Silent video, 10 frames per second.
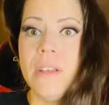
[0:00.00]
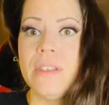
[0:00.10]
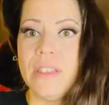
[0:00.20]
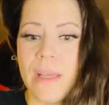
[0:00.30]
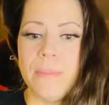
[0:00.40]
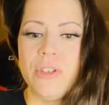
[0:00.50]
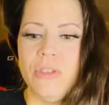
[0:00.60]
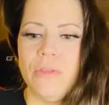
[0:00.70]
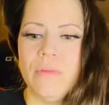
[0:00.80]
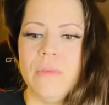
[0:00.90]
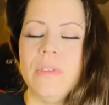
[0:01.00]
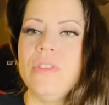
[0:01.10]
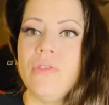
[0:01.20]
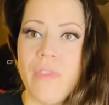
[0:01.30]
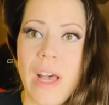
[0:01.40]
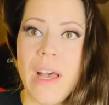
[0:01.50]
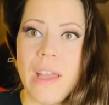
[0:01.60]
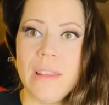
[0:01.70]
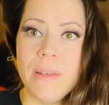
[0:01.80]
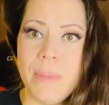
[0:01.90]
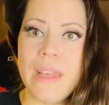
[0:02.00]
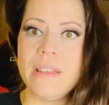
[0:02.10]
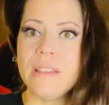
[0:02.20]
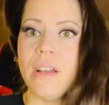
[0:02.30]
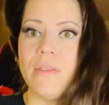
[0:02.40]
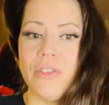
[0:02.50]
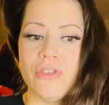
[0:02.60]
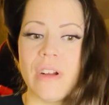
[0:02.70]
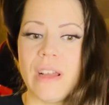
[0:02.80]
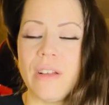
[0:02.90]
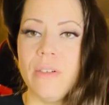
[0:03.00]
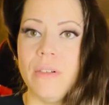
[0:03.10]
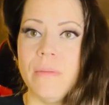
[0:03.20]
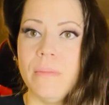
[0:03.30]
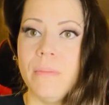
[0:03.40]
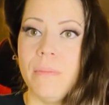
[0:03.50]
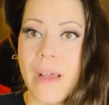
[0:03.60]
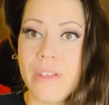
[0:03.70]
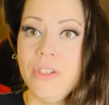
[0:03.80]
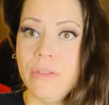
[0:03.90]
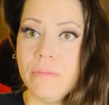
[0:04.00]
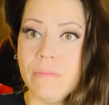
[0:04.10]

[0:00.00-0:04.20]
Step 2, divide the base of the triangle by 2.